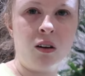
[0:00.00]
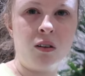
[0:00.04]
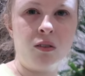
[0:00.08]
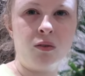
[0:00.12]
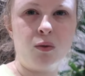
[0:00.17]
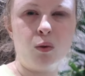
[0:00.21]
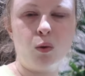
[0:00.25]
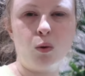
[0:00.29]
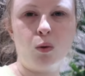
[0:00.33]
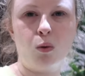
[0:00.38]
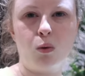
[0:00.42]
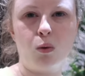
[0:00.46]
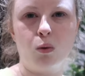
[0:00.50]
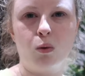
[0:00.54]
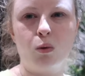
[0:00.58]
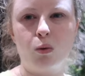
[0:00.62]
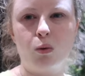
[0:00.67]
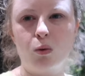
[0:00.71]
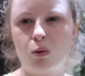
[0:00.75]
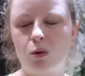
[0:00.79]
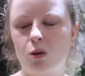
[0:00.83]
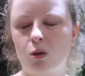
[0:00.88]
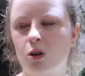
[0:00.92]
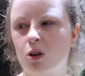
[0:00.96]

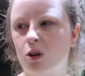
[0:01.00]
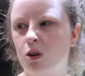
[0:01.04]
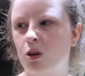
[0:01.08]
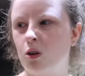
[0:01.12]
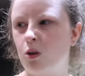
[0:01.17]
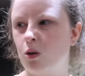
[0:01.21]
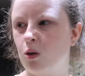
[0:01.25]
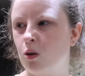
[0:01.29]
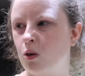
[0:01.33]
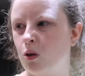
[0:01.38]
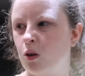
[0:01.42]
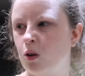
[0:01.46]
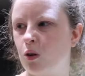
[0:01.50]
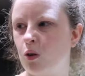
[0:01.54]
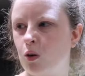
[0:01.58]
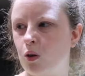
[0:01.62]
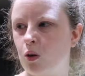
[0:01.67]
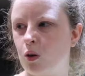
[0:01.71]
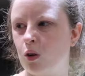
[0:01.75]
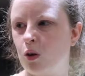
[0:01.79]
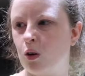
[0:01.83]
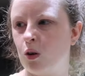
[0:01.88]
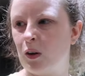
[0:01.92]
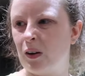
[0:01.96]
for
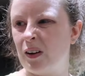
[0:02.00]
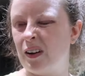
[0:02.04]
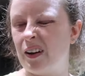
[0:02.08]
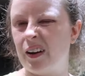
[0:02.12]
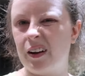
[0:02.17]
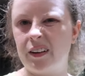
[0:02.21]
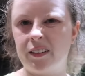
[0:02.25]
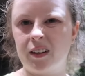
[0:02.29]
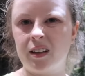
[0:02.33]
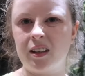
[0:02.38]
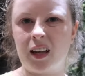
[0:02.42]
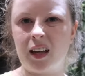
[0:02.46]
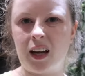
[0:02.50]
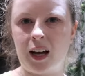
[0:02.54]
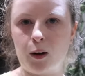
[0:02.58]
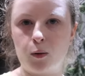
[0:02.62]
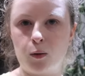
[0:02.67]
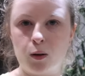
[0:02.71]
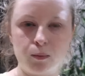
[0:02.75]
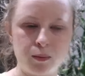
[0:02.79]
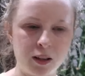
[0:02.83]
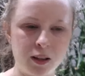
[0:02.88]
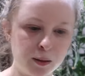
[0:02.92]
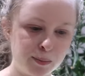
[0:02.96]
another
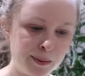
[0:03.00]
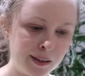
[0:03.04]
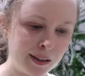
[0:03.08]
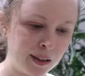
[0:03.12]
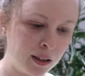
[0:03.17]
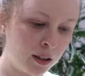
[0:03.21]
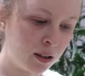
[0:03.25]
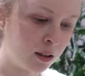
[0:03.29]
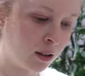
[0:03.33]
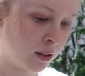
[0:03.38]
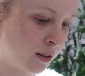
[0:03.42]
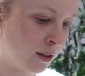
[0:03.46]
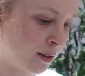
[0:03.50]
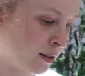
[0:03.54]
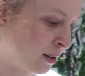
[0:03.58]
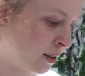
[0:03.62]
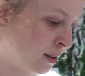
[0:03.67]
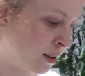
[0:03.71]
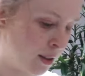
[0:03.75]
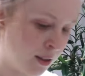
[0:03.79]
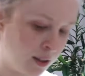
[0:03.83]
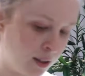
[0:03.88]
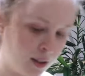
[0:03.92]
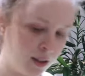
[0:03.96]
hour maybe.
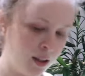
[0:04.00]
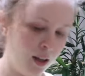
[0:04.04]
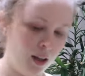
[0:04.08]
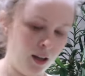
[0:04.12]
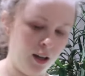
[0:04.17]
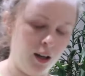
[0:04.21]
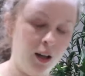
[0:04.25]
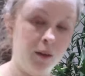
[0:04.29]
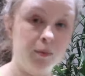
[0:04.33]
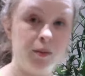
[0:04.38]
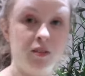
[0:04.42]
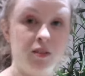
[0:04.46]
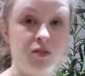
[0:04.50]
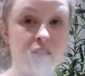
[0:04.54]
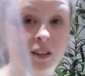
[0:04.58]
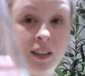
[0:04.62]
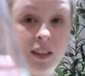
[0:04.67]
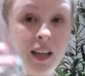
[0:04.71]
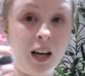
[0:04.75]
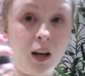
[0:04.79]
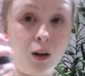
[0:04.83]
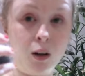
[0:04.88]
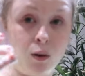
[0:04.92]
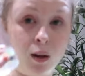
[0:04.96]
But for
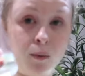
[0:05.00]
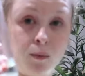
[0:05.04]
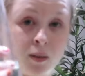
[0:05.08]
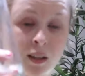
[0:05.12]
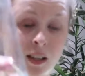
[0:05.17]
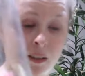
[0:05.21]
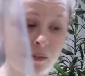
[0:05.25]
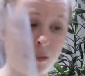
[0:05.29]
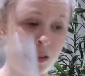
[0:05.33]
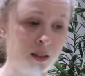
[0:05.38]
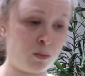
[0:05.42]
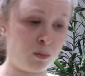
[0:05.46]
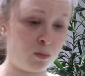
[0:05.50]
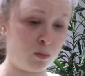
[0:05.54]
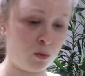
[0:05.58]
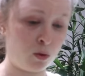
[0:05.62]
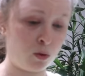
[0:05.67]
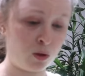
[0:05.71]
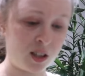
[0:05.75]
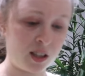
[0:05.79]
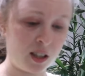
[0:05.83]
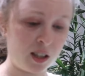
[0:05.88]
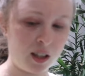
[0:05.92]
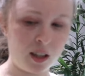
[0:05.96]
now, I'm gonna have another
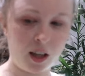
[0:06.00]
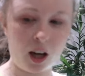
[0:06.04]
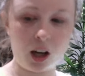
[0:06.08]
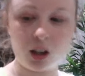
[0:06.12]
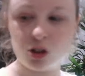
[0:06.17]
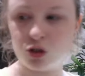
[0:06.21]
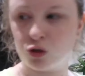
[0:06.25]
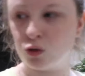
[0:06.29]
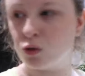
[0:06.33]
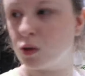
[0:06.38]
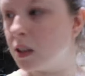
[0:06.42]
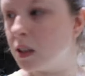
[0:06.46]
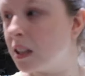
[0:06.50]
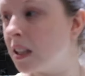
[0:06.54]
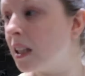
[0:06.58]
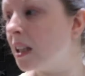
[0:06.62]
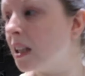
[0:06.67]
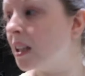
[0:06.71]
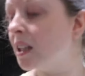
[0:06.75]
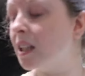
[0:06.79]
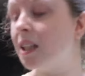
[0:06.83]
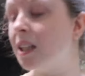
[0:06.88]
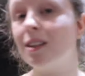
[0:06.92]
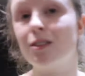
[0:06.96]
water. I
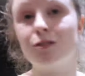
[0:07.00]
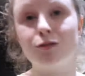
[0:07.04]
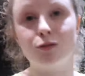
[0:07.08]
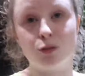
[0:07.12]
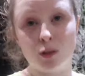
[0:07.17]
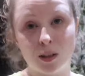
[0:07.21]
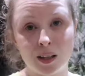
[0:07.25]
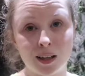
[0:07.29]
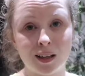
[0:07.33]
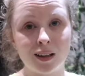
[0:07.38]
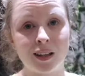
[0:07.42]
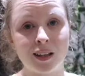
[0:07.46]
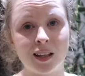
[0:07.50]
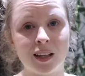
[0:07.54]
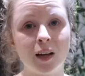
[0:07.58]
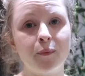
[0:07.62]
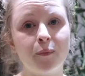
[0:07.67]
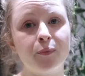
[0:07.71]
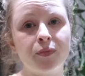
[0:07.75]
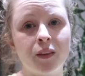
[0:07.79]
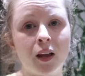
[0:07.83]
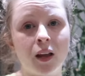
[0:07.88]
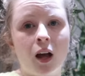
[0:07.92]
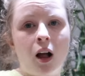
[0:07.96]
really, really
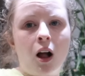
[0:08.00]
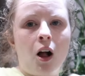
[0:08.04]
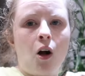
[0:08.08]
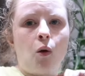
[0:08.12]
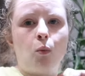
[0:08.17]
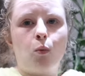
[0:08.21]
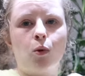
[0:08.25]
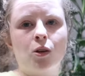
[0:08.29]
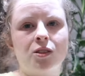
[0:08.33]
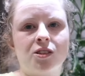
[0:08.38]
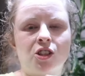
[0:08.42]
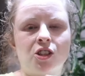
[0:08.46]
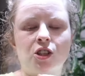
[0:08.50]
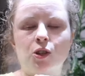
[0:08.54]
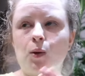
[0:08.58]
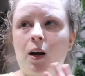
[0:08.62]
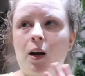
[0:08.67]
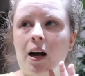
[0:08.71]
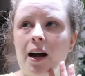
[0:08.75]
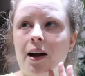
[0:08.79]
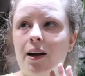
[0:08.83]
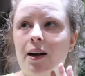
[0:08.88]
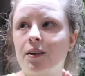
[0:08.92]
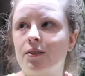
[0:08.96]
want to
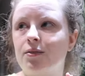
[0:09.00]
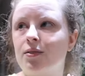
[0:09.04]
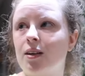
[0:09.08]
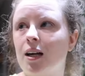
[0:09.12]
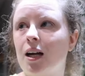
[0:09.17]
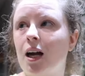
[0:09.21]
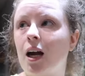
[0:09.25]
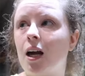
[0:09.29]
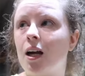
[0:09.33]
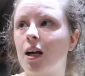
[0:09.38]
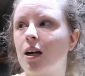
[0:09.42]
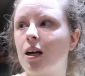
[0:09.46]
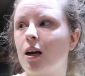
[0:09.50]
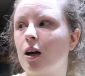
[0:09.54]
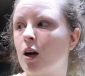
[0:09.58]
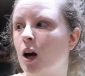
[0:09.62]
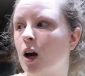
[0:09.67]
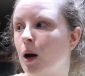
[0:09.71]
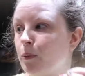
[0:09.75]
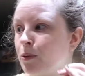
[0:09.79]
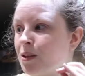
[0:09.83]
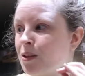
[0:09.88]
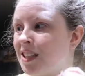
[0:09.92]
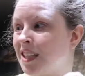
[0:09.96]
have a
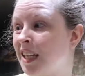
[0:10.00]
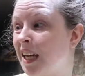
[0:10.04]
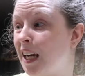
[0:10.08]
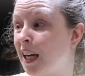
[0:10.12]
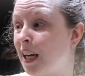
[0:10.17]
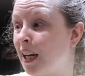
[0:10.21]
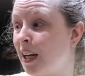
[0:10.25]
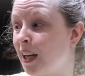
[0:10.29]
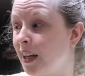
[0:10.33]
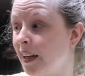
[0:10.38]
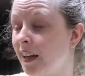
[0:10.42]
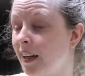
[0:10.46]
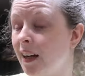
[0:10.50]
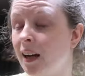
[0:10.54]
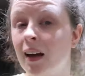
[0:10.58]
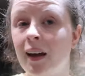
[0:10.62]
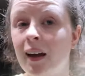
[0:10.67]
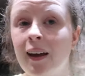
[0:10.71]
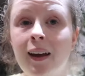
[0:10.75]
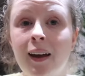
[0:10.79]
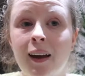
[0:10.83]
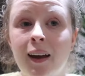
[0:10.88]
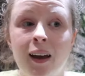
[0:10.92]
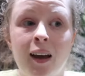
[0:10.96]
cup of tea,
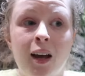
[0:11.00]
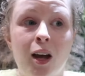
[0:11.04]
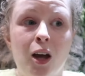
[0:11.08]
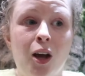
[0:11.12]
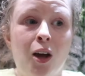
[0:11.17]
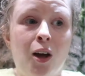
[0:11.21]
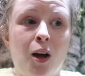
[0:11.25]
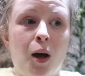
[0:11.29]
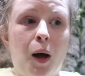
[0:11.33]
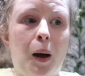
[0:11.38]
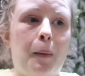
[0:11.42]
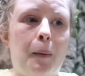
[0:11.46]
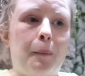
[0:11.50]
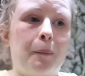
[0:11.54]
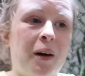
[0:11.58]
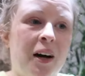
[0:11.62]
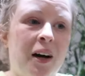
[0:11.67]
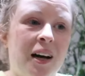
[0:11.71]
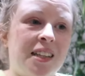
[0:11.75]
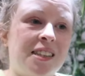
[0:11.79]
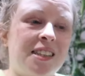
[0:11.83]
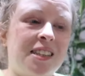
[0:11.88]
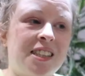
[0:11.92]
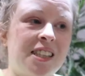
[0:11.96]

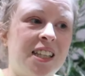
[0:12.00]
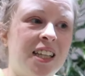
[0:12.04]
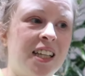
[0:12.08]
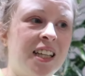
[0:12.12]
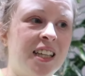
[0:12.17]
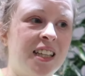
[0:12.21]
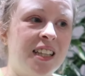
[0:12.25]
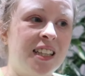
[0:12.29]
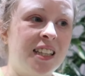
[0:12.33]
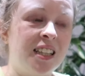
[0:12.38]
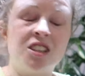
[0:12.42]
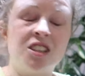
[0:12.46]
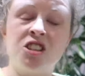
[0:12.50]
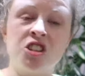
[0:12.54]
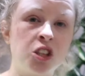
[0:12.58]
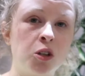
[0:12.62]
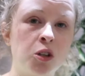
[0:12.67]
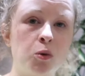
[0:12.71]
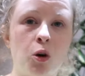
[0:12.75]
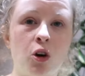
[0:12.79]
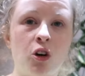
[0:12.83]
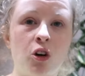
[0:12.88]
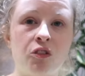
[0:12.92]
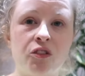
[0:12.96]
but it's
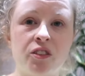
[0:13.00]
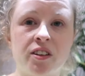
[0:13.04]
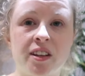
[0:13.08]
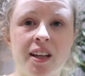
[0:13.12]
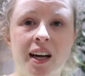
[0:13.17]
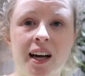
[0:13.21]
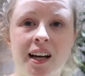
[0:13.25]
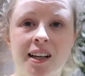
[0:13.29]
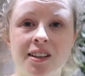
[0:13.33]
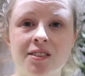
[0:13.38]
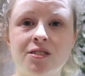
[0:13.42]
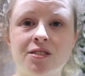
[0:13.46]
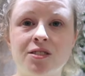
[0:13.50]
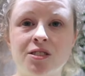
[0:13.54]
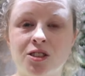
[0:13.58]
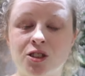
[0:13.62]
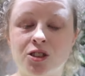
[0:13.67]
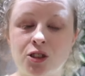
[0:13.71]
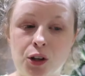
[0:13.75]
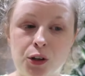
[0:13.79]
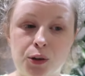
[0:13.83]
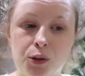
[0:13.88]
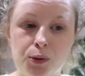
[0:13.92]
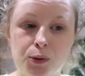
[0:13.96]
too hot for that,
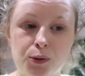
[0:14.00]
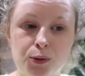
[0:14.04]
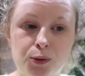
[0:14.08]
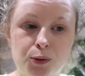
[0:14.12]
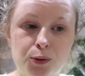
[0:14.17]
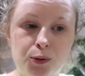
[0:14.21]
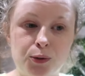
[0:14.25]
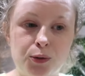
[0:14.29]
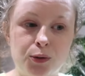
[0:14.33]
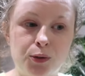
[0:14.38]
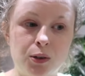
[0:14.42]
so